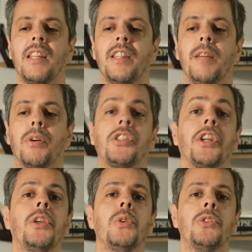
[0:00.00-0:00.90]

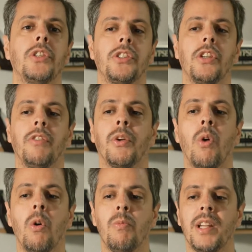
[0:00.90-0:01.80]
persecutions of the
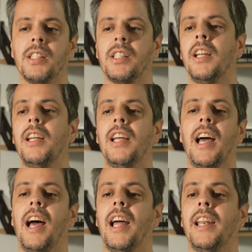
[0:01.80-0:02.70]
Romans,
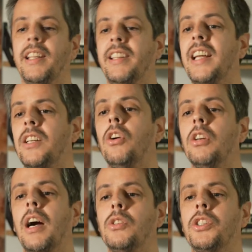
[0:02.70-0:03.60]
and that
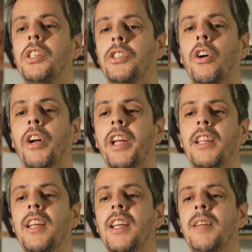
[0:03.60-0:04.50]
Holhauser saw it,
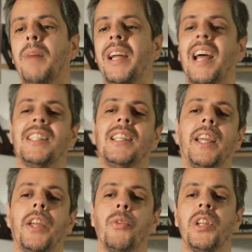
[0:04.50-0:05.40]
but until
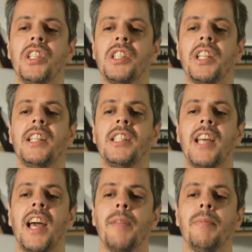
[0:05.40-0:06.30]
he reaches his
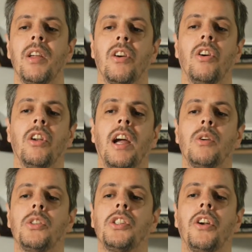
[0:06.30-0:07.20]
time,
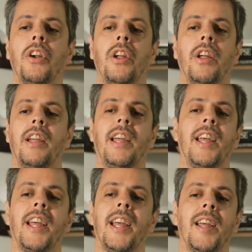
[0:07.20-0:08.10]
Holhauser
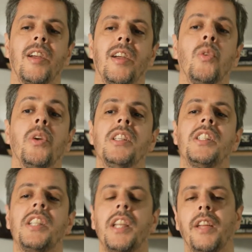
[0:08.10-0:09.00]
couldn't
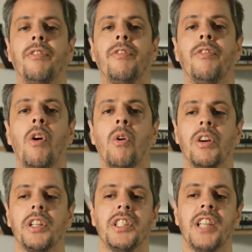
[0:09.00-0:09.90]
see
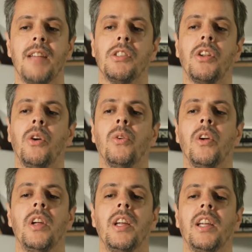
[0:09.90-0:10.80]
forward in time, so
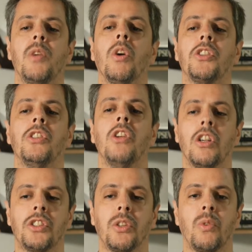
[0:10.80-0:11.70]
he was
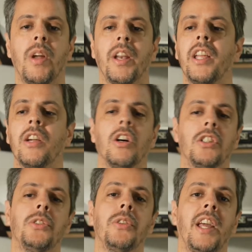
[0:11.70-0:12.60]
lost when he got
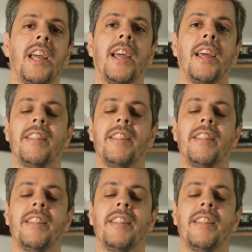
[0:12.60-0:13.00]
to the